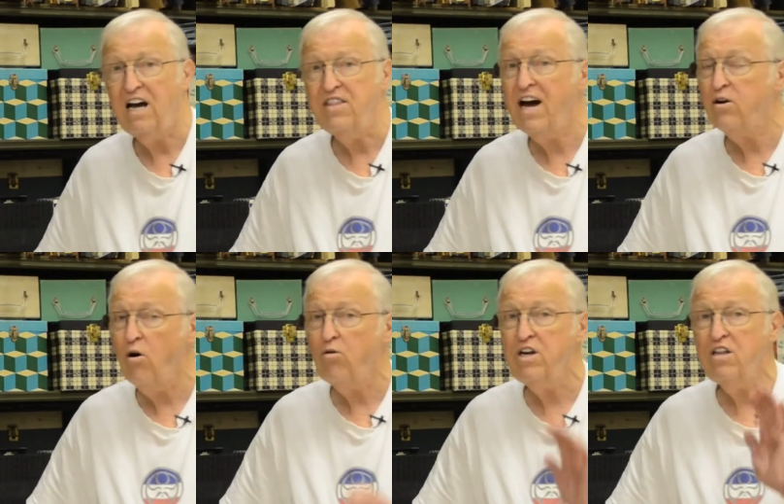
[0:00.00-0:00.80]
not
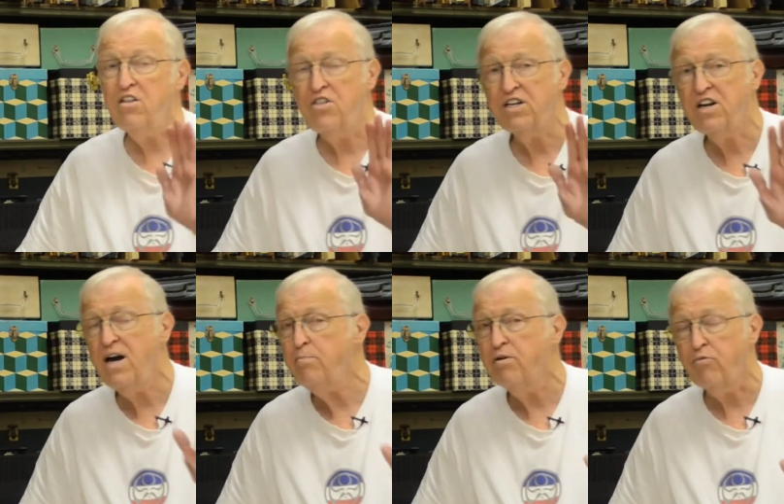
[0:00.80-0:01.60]
only the
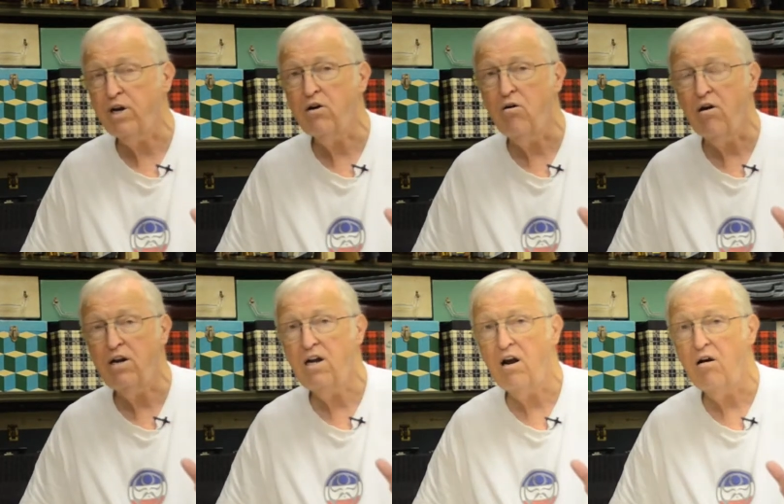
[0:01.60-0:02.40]
type of
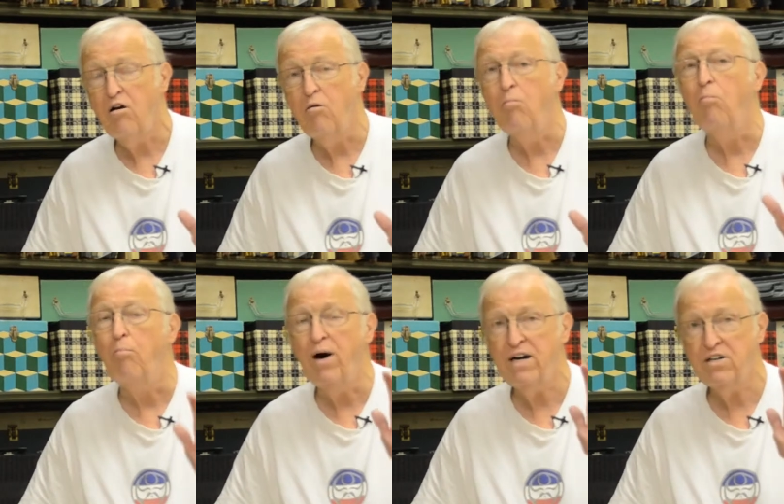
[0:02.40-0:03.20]
recording,
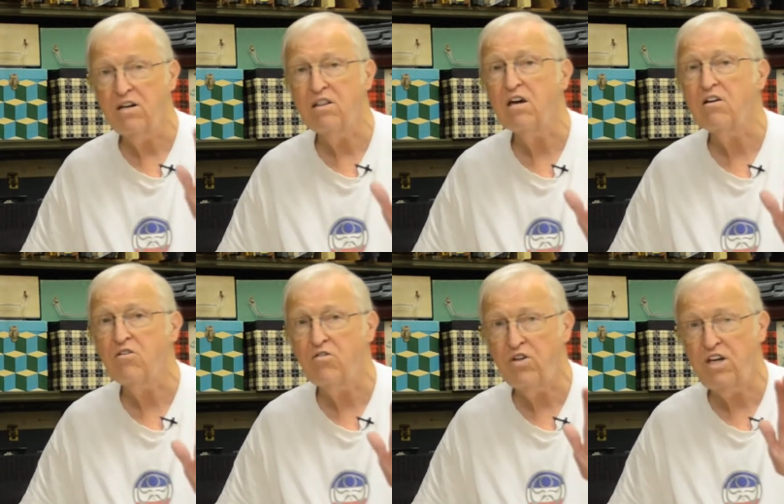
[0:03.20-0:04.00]
but the,
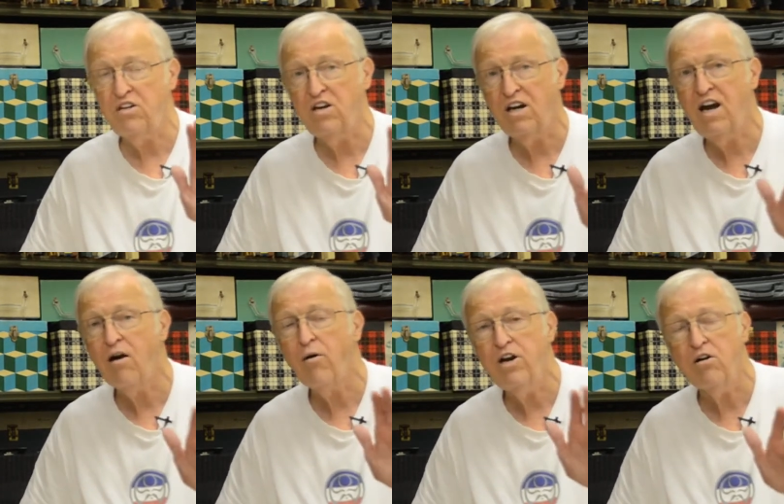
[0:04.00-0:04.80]
the
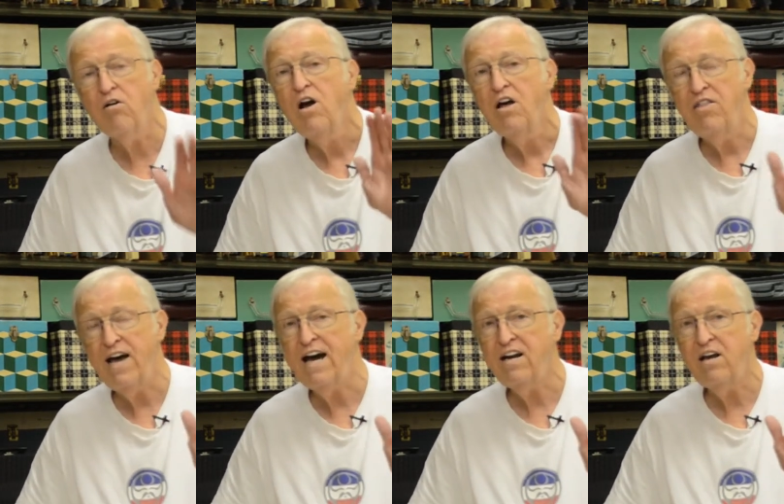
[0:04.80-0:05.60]
carrier
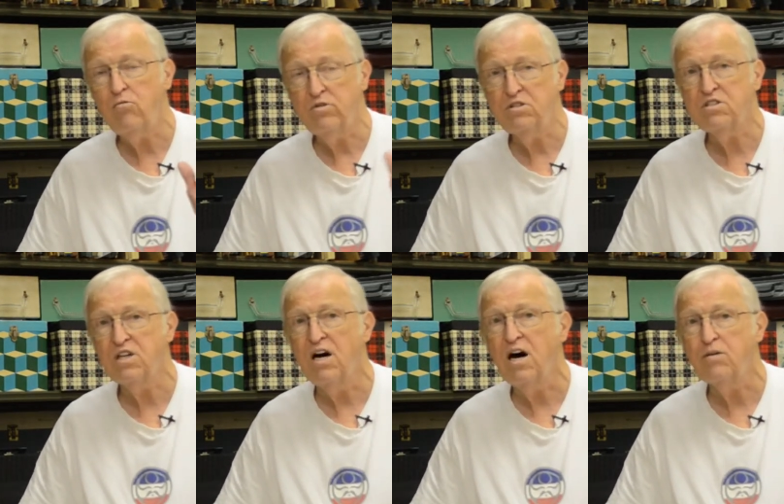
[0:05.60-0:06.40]
that it was,
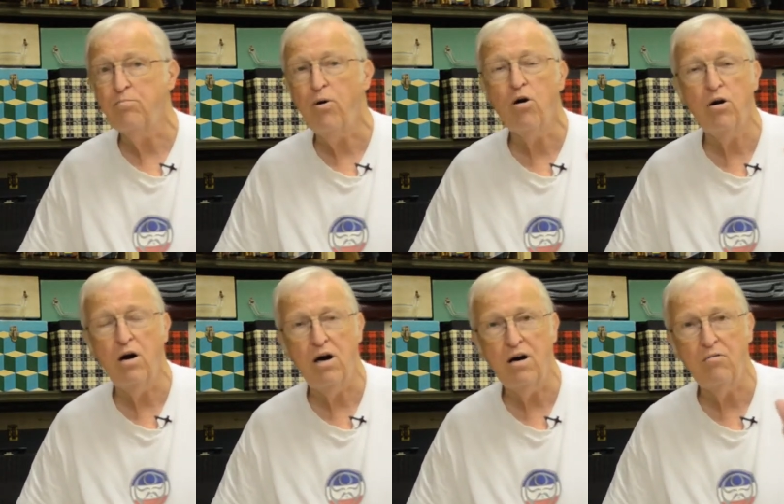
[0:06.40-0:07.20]
uh,
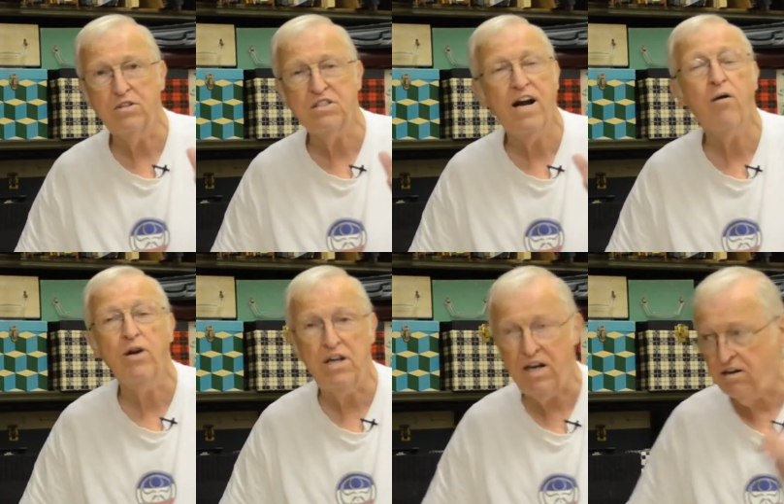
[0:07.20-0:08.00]
uh, was
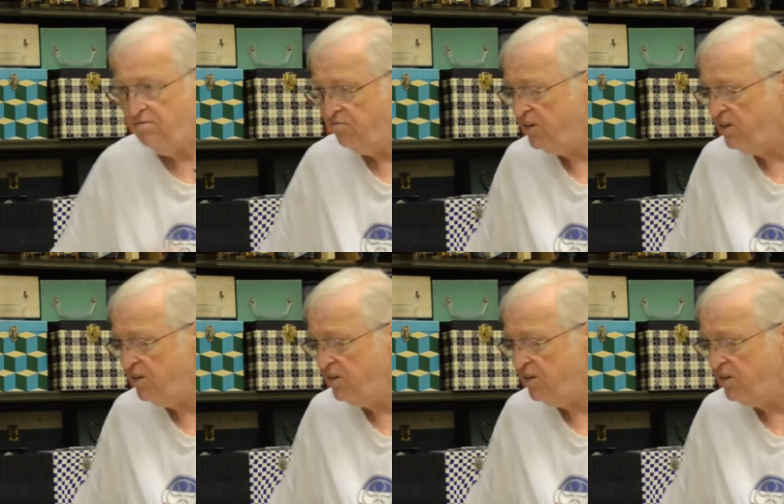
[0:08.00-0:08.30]
carried in.